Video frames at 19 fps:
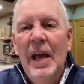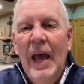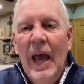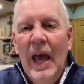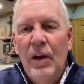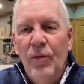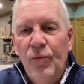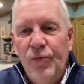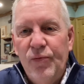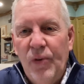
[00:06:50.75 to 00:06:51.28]

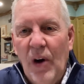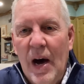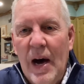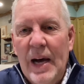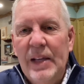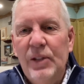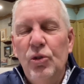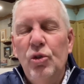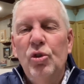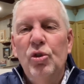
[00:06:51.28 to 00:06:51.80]
and
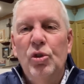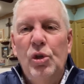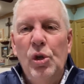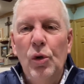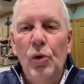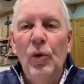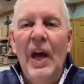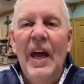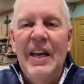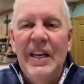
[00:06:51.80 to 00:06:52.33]
funds
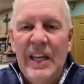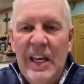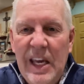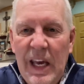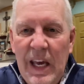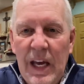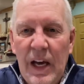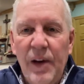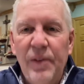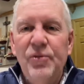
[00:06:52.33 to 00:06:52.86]
to and
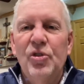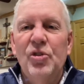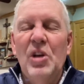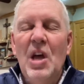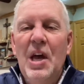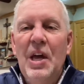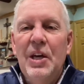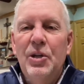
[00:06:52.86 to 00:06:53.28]
gifts